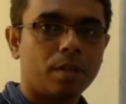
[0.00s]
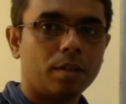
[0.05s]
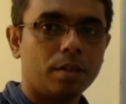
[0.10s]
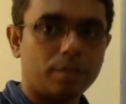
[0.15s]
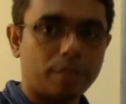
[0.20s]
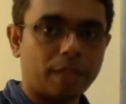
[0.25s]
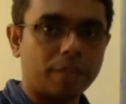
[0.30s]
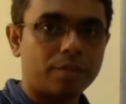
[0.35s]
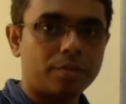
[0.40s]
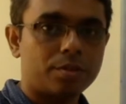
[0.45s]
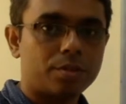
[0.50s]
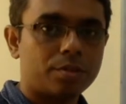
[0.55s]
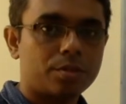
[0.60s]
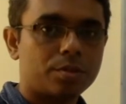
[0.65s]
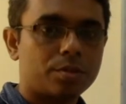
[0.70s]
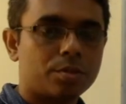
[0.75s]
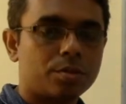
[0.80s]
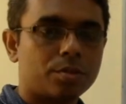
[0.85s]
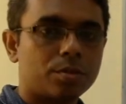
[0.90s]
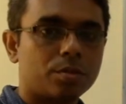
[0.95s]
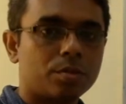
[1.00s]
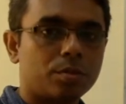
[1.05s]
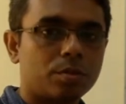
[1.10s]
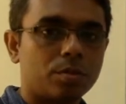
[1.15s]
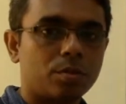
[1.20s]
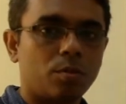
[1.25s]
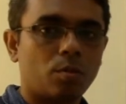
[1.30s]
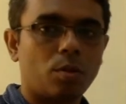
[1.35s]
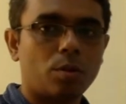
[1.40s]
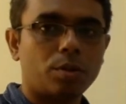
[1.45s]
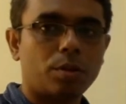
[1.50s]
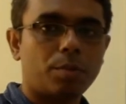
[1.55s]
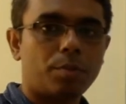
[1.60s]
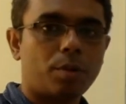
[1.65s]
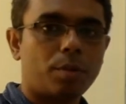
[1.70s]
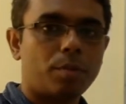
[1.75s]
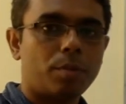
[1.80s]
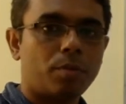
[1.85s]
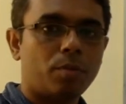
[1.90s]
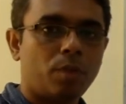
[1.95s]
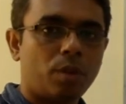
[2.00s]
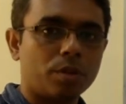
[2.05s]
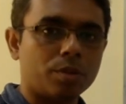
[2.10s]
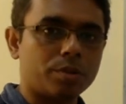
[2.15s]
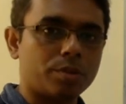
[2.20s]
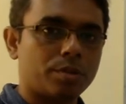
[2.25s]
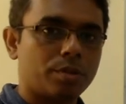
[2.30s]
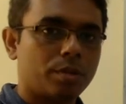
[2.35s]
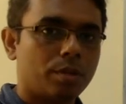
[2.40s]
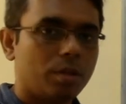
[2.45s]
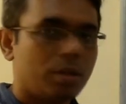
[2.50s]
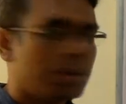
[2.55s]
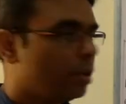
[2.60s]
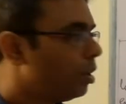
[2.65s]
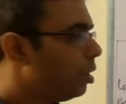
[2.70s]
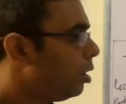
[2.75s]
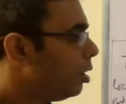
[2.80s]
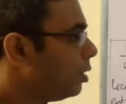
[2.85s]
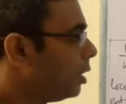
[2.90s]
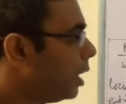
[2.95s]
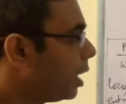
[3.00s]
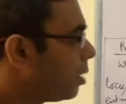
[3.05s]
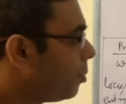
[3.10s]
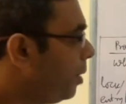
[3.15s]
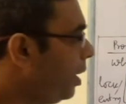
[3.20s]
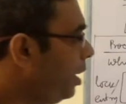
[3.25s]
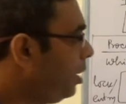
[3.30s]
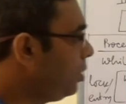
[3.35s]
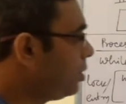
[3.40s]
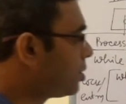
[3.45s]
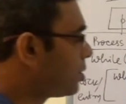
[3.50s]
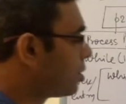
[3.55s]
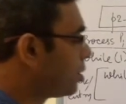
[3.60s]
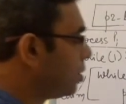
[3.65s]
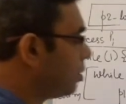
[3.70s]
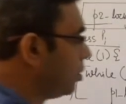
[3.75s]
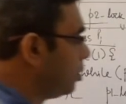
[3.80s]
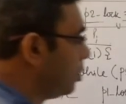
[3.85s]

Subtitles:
That's what the problem was. That means